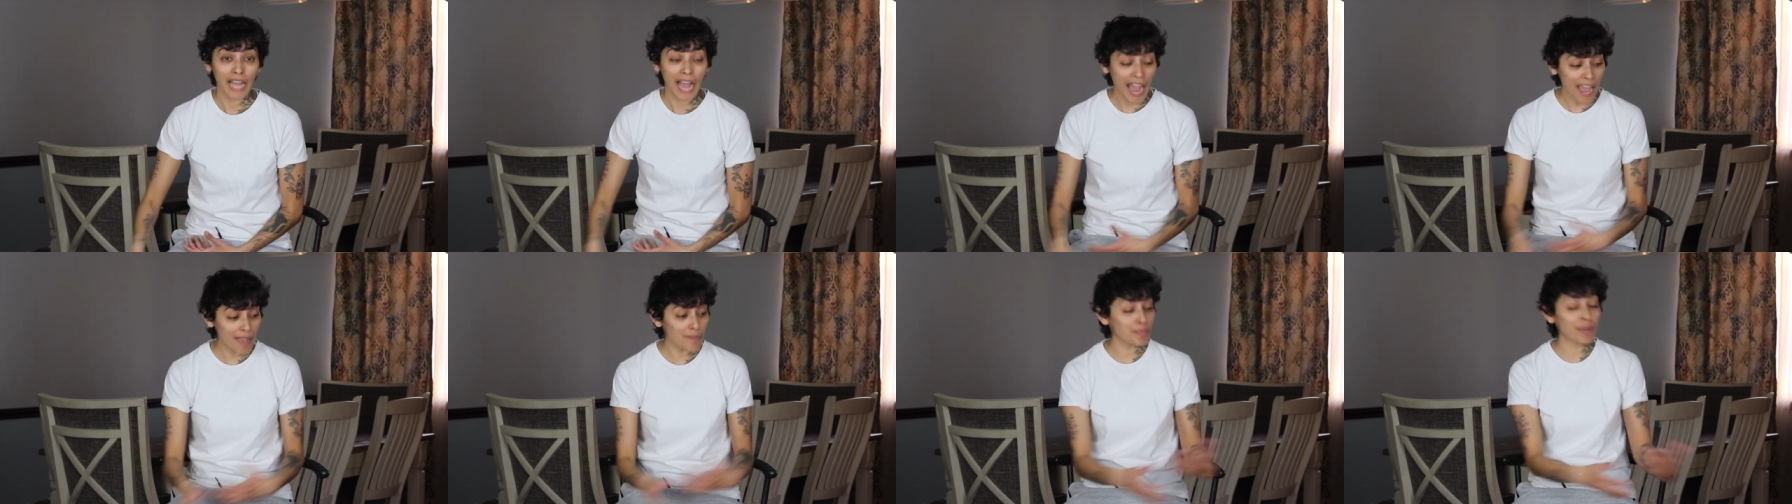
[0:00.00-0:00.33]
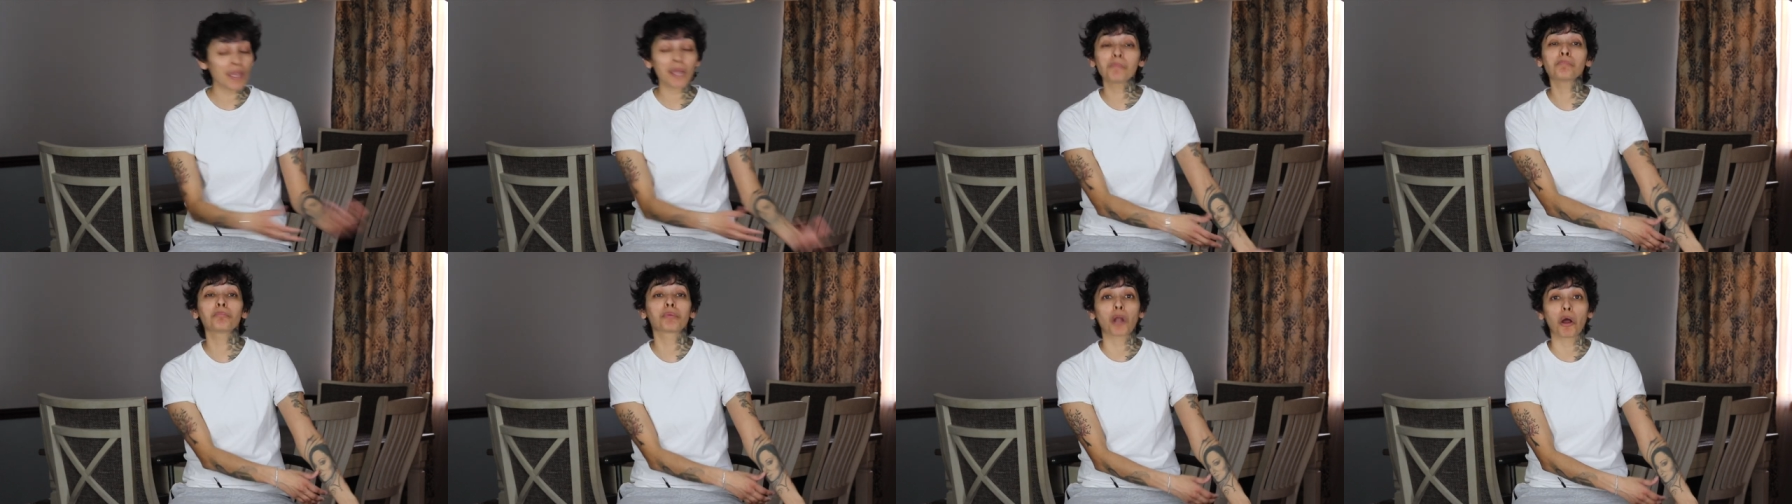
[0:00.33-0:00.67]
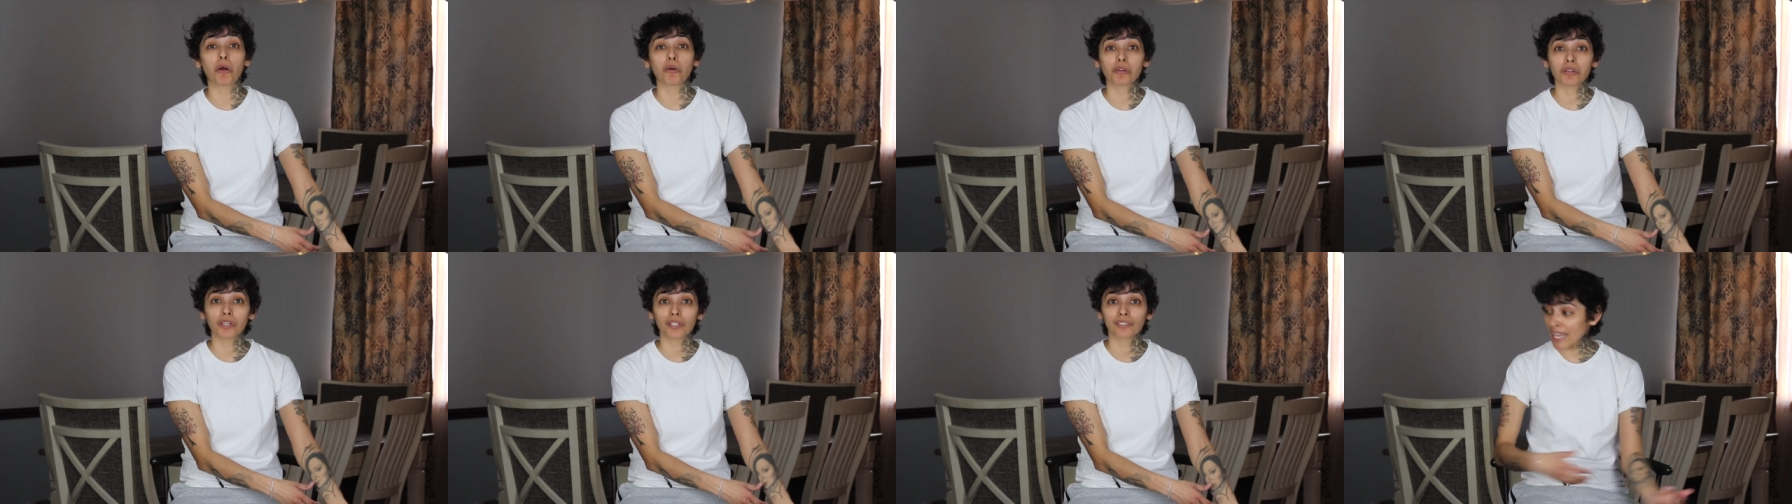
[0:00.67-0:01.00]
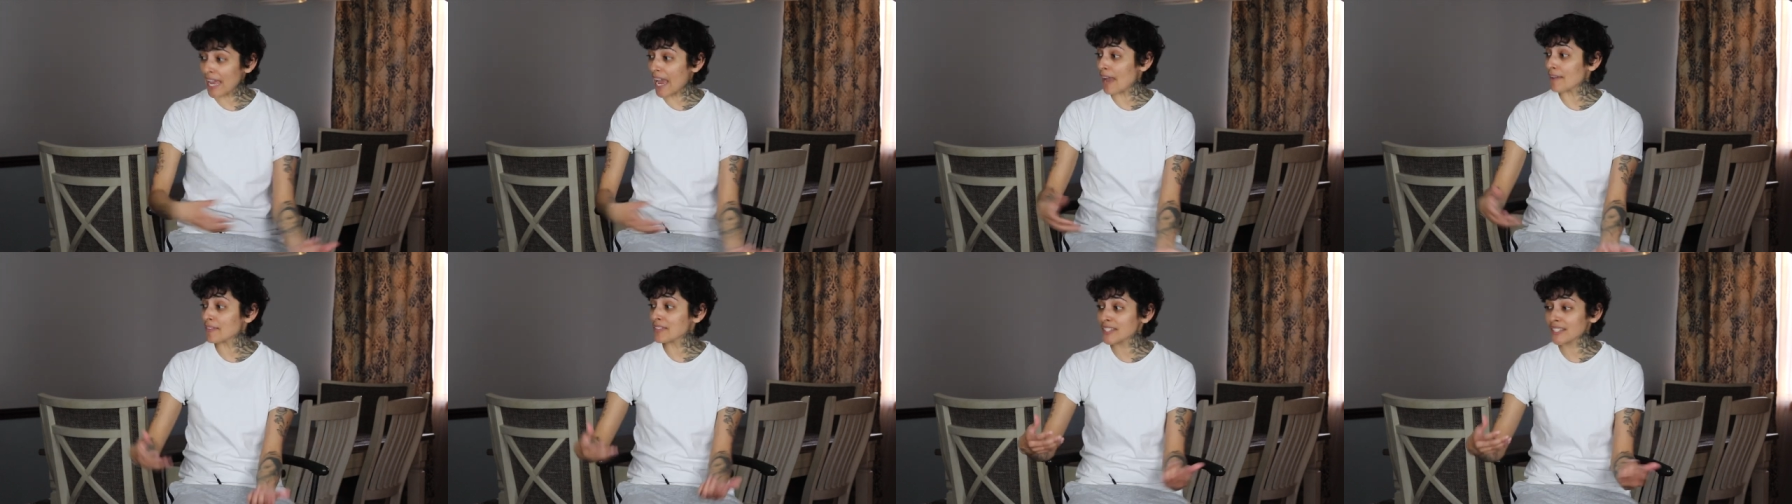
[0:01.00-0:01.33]
I've been broke.
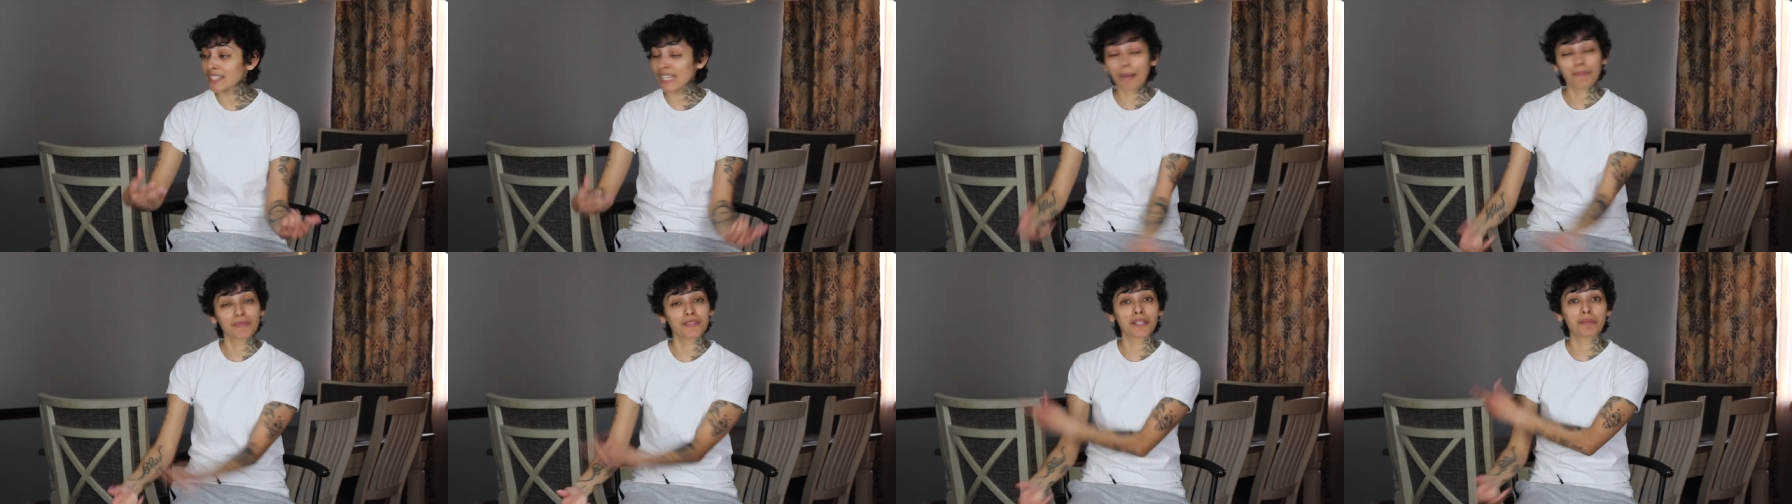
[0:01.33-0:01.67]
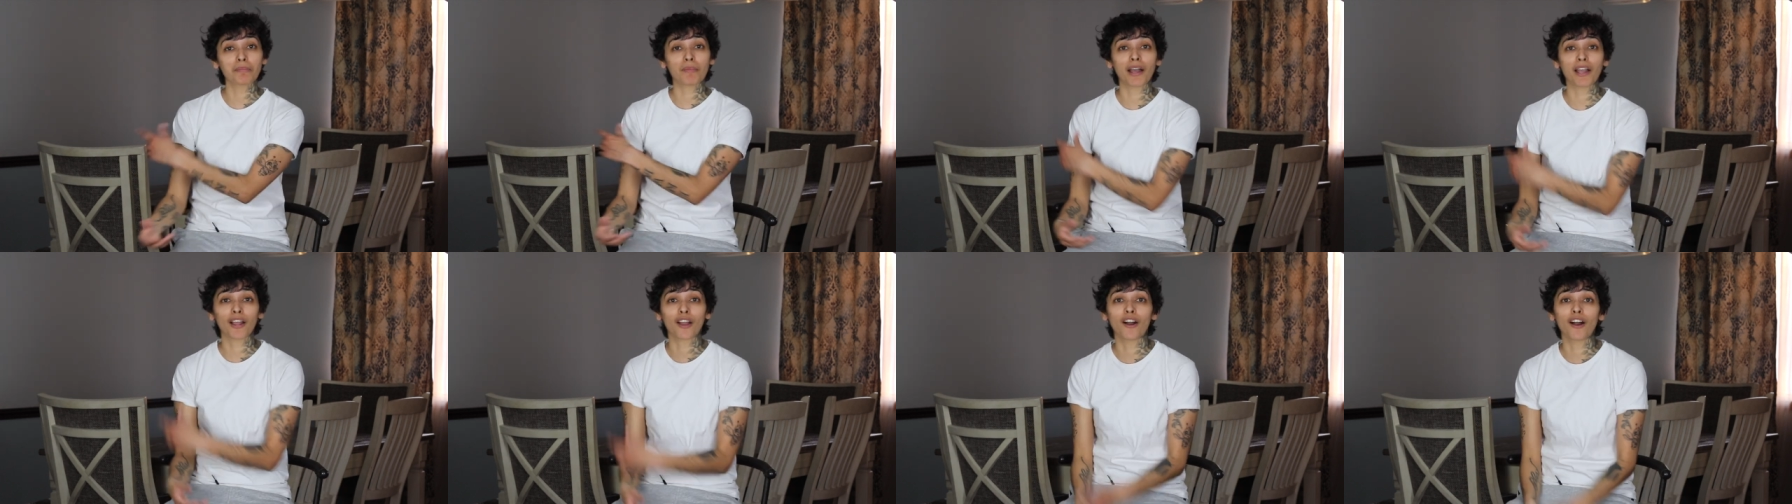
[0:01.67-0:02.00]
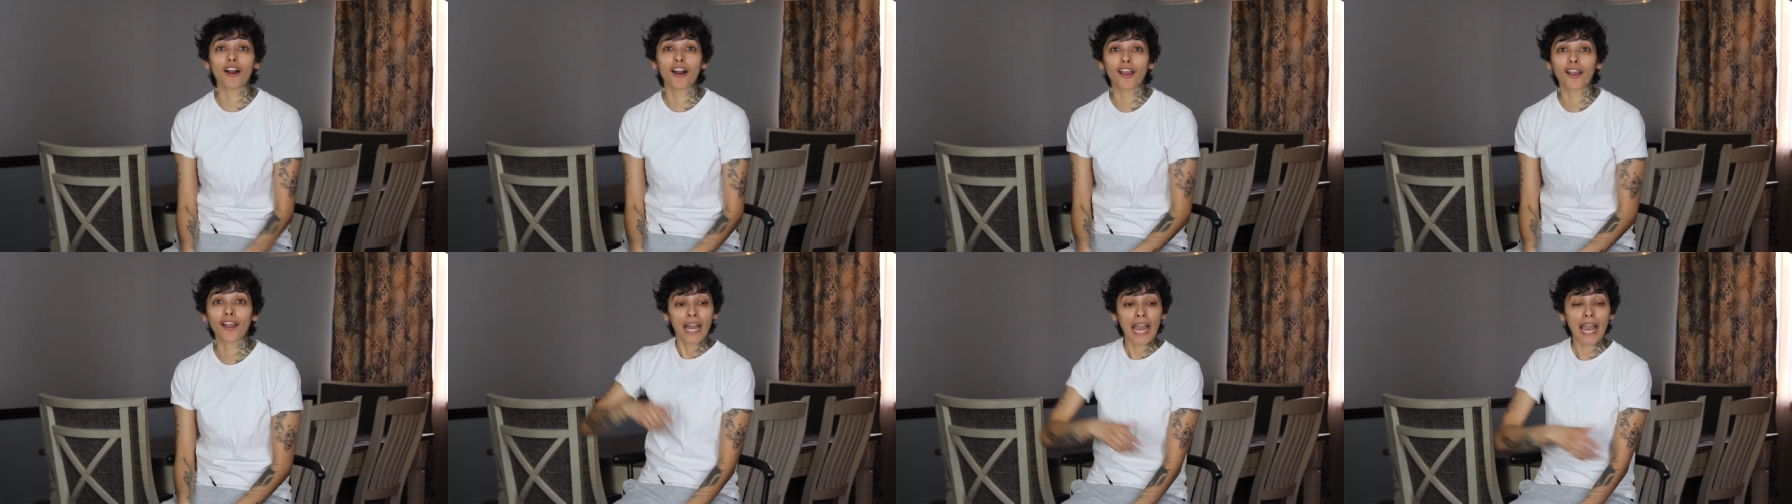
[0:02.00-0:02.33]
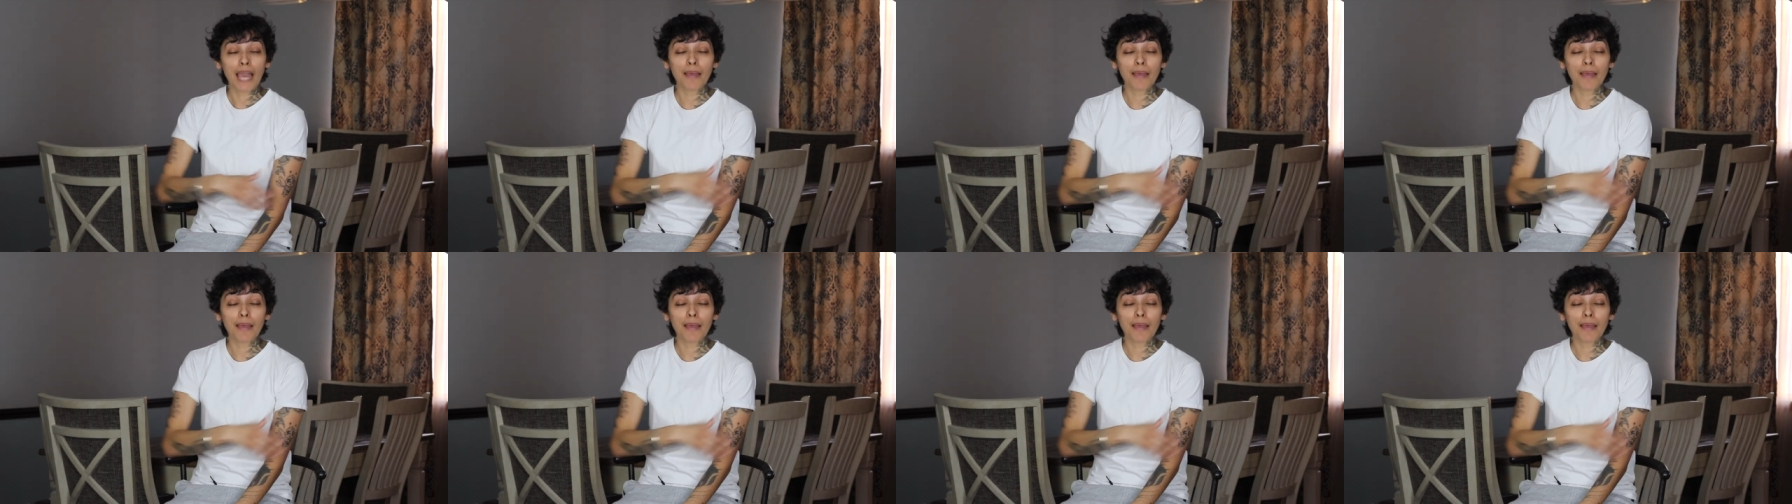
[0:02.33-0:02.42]
I've slept in my car.